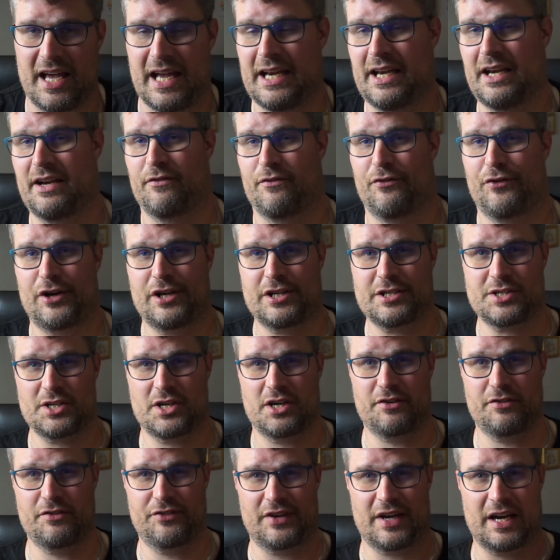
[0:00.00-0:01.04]
And first
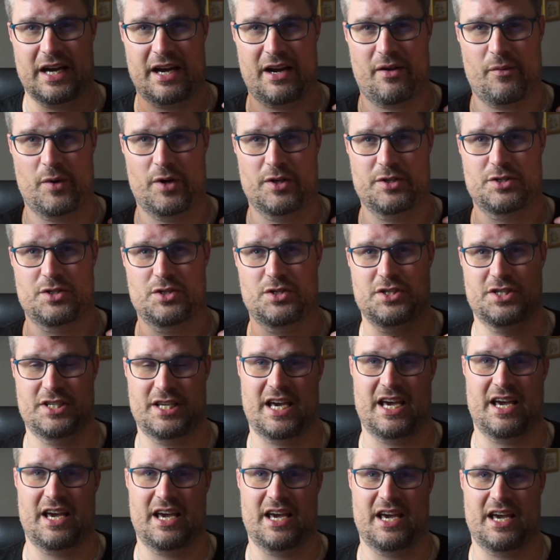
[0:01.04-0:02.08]
off, I want to
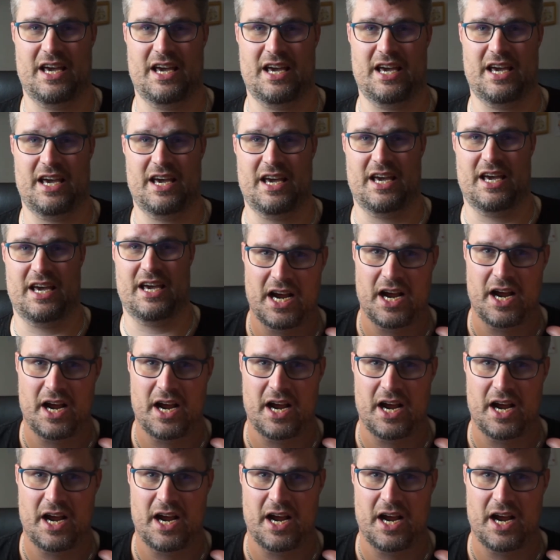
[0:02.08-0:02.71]
say that